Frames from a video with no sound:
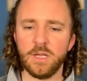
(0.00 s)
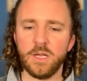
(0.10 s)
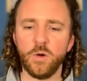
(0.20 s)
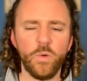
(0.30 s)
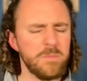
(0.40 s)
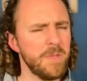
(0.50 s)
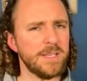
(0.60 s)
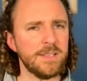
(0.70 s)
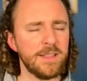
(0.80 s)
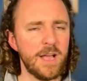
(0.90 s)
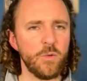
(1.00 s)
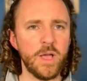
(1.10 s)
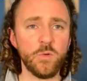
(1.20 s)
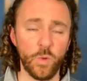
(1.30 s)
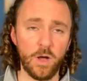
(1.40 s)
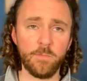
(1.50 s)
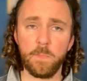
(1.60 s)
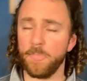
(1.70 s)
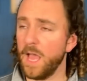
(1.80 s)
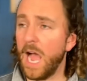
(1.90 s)
What makes it that way? Well,
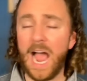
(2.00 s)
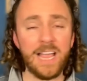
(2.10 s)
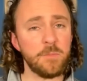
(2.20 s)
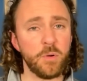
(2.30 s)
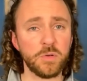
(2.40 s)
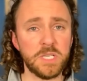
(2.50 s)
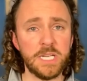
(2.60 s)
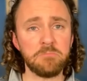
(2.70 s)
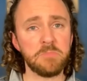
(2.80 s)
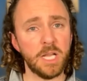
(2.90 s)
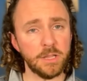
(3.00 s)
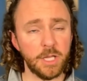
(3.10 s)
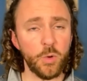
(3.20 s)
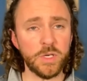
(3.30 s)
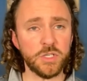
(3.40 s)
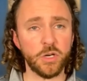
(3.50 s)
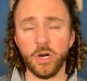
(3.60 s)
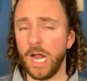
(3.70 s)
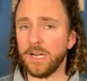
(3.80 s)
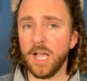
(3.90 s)
high in protein, low in sugar,
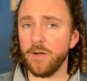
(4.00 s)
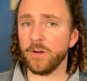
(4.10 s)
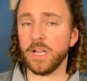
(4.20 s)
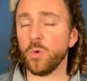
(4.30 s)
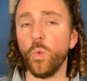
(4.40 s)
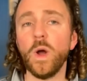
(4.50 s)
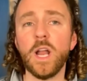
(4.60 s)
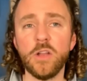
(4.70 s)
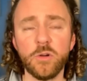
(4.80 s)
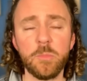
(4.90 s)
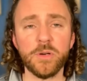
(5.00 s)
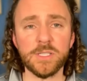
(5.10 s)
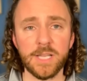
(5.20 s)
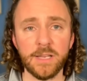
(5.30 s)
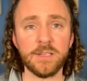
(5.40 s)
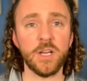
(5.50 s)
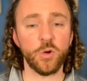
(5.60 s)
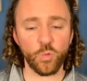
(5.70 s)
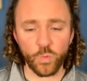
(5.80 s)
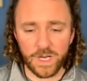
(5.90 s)
and covered in 100%
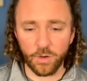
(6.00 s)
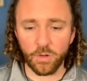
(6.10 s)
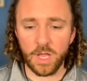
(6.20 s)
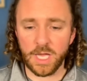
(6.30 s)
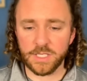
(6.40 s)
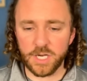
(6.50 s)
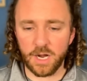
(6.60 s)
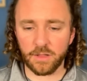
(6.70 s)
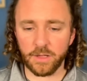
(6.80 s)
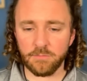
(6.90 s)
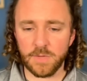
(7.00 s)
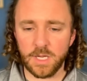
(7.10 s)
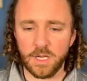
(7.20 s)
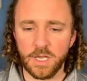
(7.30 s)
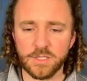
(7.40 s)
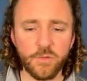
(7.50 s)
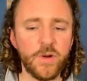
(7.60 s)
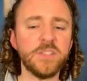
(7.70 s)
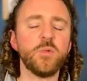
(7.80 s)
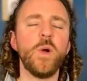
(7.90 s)
real chocolate. So
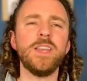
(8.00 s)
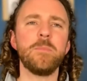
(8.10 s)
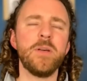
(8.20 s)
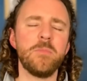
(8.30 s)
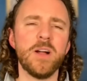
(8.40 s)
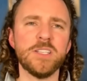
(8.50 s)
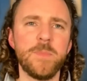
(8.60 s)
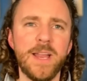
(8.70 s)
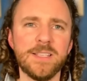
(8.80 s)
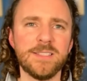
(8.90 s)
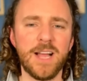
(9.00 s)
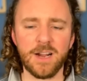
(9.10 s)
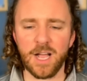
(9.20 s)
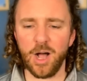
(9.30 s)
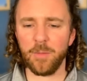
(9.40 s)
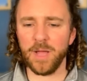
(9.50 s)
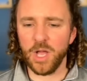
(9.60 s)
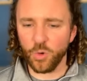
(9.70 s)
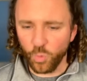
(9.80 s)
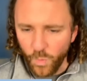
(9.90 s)
friends, run to BuiltMarchMadness.com
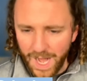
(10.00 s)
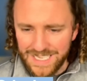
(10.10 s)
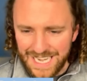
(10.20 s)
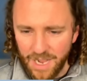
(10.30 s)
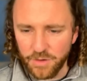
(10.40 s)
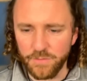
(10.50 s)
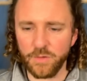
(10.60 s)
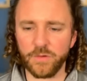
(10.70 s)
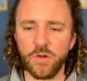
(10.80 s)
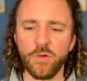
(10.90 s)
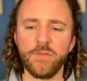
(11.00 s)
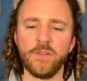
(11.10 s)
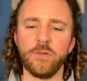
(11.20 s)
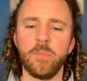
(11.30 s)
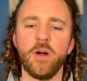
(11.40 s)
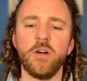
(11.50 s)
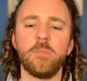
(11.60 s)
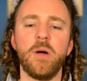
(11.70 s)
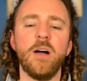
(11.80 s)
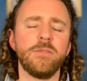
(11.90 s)
right now to vote for your favorite bar or
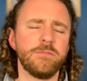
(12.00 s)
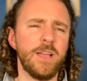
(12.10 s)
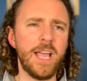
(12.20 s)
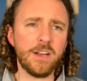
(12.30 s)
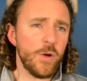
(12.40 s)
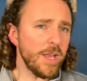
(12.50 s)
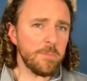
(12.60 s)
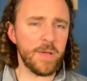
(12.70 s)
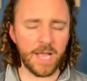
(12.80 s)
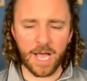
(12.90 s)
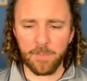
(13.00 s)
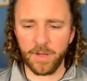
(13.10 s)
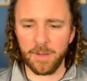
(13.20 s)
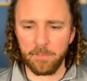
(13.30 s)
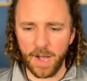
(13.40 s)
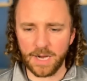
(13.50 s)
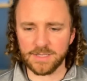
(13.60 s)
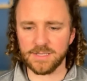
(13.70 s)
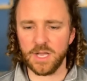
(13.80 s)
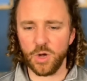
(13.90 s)
puff and go ahead and pick up a
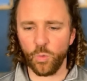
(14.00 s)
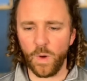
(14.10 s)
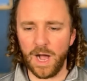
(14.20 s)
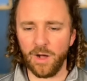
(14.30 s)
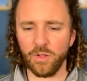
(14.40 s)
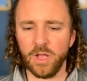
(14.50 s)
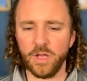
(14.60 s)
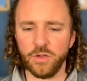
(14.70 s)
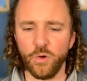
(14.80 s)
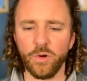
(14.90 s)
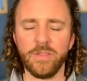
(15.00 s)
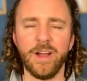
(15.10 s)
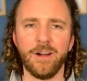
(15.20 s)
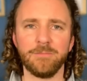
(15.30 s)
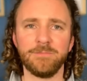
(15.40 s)
box while you're there.